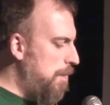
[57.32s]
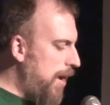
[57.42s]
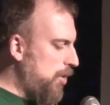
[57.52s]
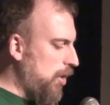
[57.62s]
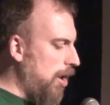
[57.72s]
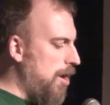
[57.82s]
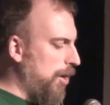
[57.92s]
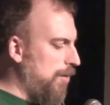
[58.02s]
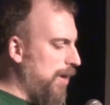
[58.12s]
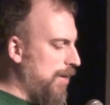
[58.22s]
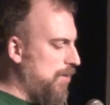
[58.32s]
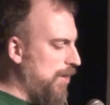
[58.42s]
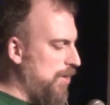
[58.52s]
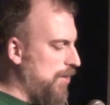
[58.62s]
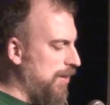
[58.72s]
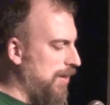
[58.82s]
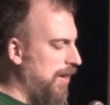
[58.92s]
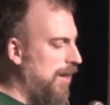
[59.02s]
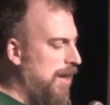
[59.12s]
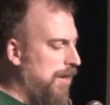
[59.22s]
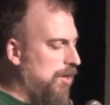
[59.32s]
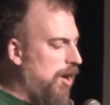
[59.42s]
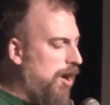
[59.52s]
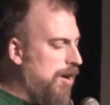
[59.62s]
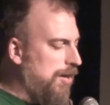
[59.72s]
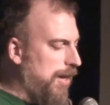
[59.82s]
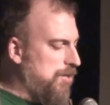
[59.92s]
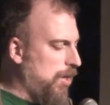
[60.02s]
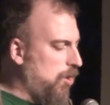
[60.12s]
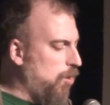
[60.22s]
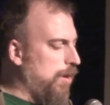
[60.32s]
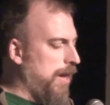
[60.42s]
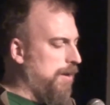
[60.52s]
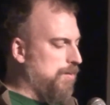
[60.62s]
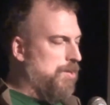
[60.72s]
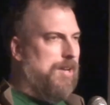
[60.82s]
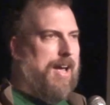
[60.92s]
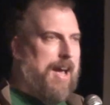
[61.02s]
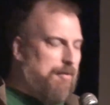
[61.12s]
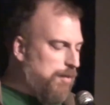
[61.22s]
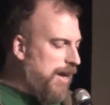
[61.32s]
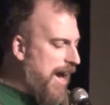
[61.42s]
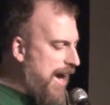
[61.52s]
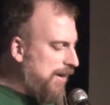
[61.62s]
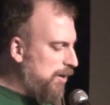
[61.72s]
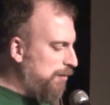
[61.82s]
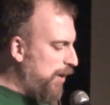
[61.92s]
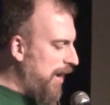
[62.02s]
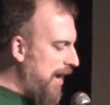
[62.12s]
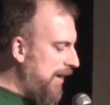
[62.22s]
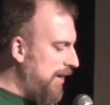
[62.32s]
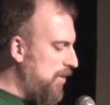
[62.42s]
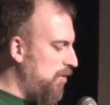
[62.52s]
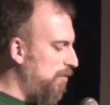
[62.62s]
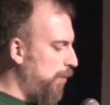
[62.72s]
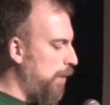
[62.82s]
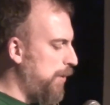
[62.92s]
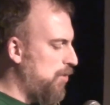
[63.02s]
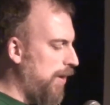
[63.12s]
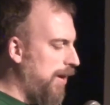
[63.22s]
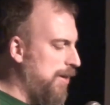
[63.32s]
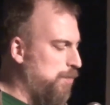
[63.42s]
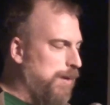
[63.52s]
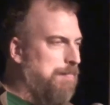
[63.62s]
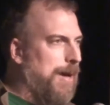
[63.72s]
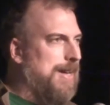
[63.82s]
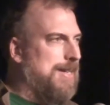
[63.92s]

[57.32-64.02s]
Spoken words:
Much longer than a season. Your heart is a courthouse. Every act of kindness you've perpetrated has been by